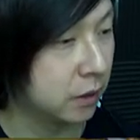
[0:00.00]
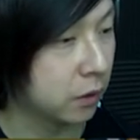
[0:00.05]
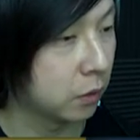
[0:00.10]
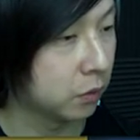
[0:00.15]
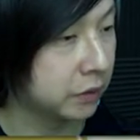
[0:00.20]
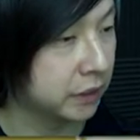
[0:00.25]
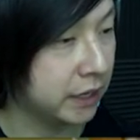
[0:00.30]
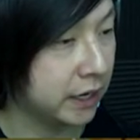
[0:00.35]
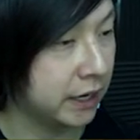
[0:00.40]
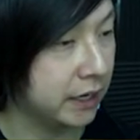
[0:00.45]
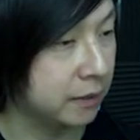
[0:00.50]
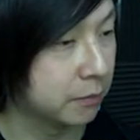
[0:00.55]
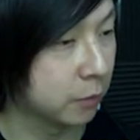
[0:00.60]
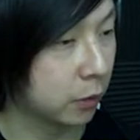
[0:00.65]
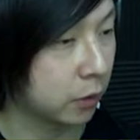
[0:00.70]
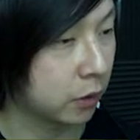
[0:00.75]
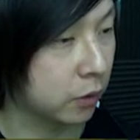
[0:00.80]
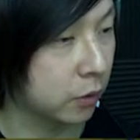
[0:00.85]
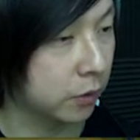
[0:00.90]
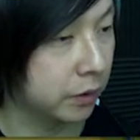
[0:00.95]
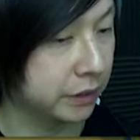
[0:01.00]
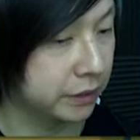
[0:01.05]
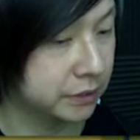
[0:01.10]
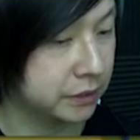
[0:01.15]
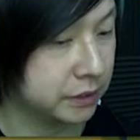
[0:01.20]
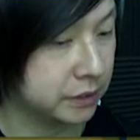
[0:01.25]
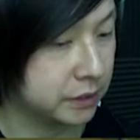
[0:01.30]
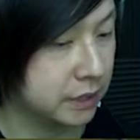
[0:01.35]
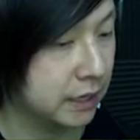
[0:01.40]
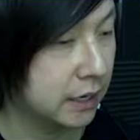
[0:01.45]
Only 80 more
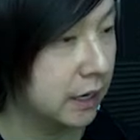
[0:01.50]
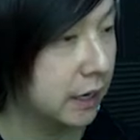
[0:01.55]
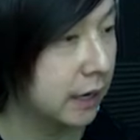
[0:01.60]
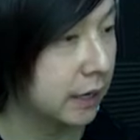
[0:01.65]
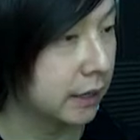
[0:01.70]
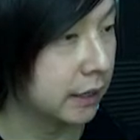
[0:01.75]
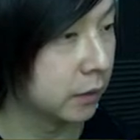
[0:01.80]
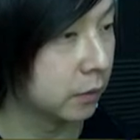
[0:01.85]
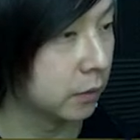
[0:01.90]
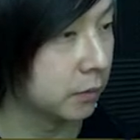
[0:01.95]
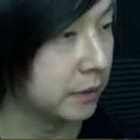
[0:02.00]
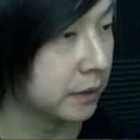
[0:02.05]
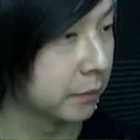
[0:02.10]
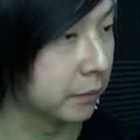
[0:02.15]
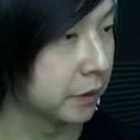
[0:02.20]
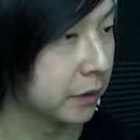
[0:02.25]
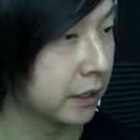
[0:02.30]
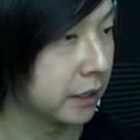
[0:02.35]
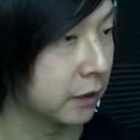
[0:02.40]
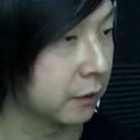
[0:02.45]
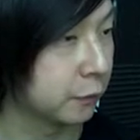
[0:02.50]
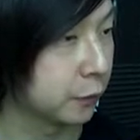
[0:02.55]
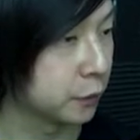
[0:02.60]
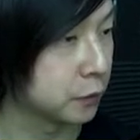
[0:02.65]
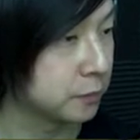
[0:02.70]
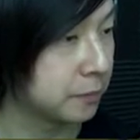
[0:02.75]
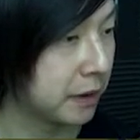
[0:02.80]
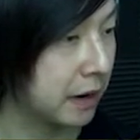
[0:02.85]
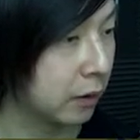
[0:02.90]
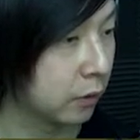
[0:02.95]
coins. And then we'll be able to get our
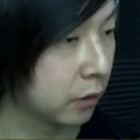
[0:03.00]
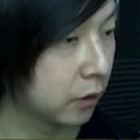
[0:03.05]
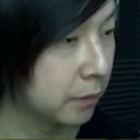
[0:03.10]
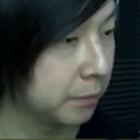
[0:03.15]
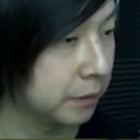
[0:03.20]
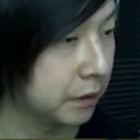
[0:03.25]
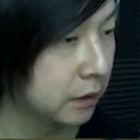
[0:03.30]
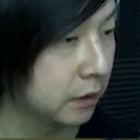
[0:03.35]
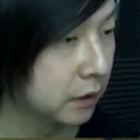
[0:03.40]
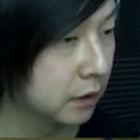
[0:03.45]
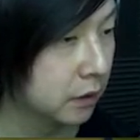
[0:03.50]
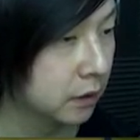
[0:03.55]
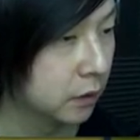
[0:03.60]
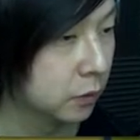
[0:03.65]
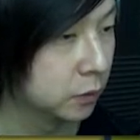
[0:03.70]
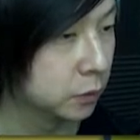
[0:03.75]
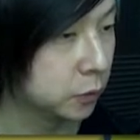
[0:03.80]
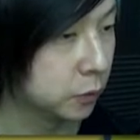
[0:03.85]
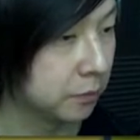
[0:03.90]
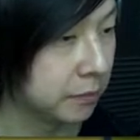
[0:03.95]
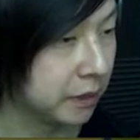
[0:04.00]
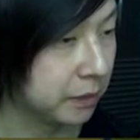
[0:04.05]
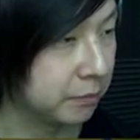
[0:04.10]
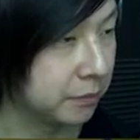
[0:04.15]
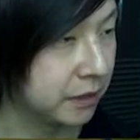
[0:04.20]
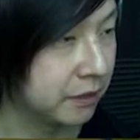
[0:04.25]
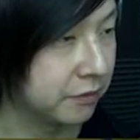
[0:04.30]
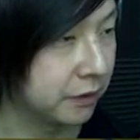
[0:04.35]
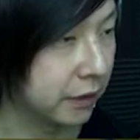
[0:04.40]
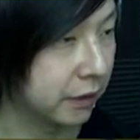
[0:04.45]
first power up, which will make
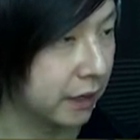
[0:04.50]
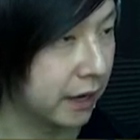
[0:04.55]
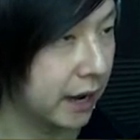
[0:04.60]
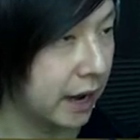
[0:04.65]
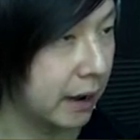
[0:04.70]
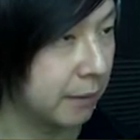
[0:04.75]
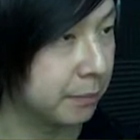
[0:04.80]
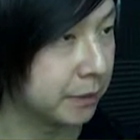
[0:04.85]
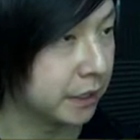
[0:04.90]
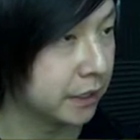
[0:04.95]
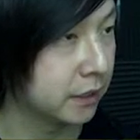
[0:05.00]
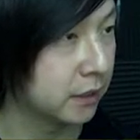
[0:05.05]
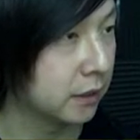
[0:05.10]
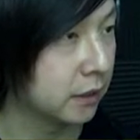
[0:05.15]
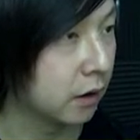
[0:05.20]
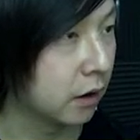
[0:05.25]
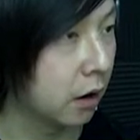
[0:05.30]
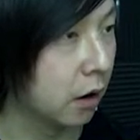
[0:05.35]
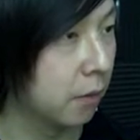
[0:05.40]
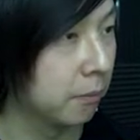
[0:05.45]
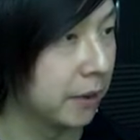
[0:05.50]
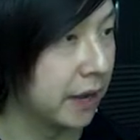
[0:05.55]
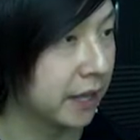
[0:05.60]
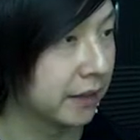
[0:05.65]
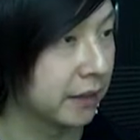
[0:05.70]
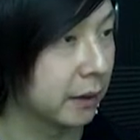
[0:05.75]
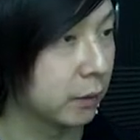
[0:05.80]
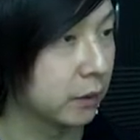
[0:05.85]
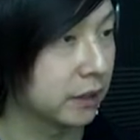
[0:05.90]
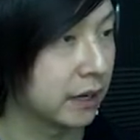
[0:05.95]
me very happy. Oh,
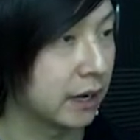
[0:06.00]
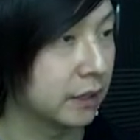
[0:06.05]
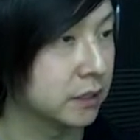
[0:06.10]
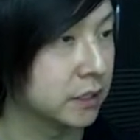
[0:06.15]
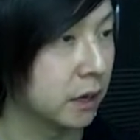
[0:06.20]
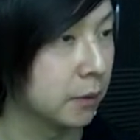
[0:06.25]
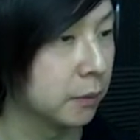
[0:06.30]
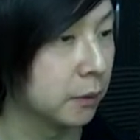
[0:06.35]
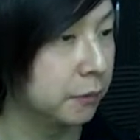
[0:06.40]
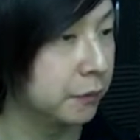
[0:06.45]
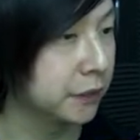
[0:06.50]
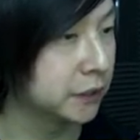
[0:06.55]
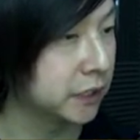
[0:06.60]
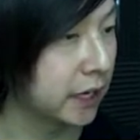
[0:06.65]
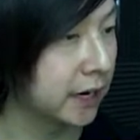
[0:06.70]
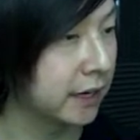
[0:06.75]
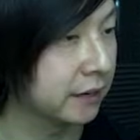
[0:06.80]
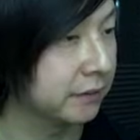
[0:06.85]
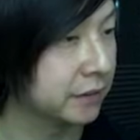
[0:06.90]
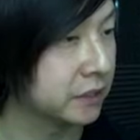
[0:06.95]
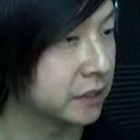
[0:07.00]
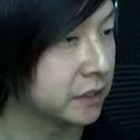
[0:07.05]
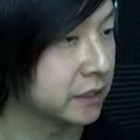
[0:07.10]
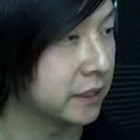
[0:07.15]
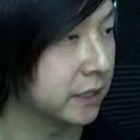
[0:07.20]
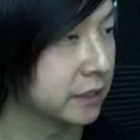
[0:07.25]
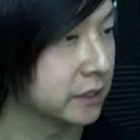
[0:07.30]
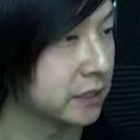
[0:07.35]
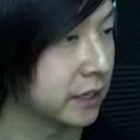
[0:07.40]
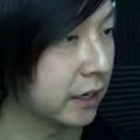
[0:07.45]
man. That one got double fish? I didn't even
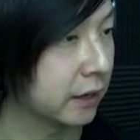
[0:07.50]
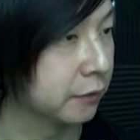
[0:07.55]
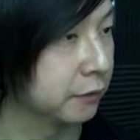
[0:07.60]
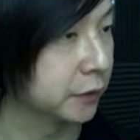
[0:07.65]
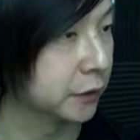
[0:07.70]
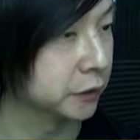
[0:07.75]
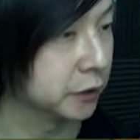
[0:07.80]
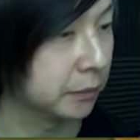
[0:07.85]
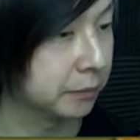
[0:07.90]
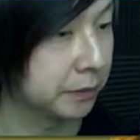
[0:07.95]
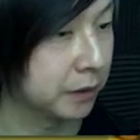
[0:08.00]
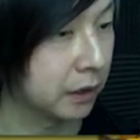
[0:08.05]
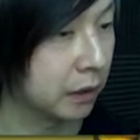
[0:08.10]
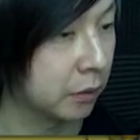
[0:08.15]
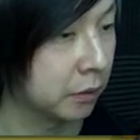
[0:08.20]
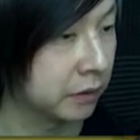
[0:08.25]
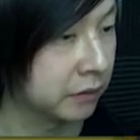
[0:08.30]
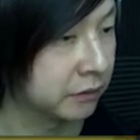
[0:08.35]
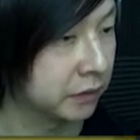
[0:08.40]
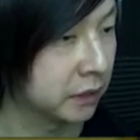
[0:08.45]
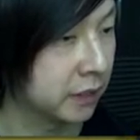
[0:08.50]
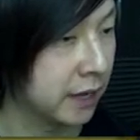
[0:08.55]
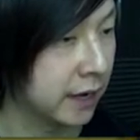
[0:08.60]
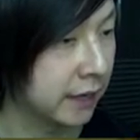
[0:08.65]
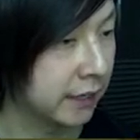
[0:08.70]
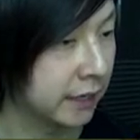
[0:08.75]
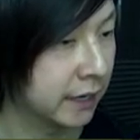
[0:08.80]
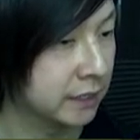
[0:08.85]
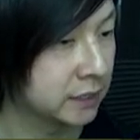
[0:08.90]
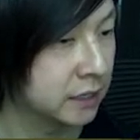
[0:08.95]
see the second fish up there. I won't even
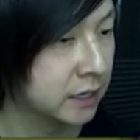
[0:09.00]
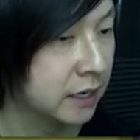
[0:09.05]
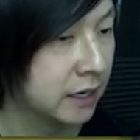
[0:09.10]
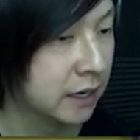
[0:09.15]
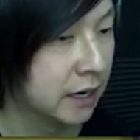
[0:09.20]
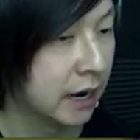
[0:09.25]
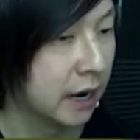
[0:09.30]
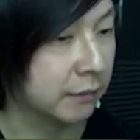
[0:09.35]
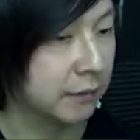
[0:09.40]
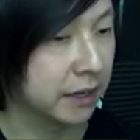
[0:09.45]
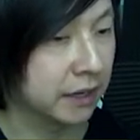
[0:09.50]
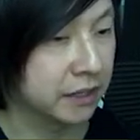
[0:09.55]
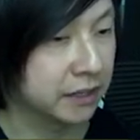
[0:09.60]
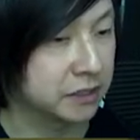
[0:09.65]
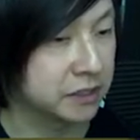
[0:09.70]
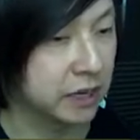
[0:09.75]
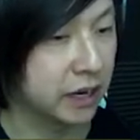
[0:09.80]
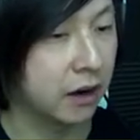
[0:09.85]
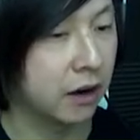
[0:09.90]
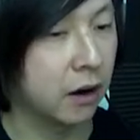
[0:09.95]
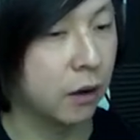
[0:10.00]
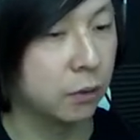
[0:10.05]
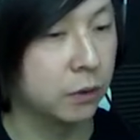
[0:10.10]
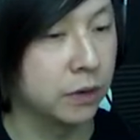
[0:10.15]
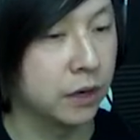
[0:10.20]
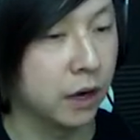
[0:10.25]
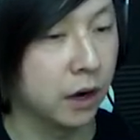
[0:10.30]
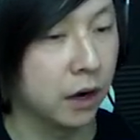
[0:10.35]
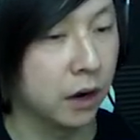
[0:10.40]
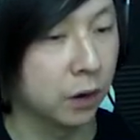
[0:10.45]
lie, guys. I'm not going to say, oh,
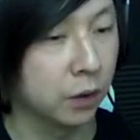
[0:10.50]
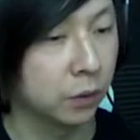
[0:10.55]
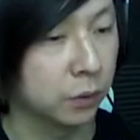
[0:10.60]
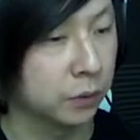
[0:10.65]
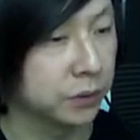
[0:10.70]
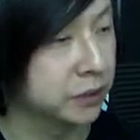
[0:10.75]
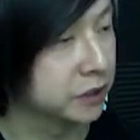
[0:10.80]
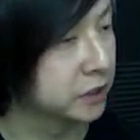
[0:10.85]
no.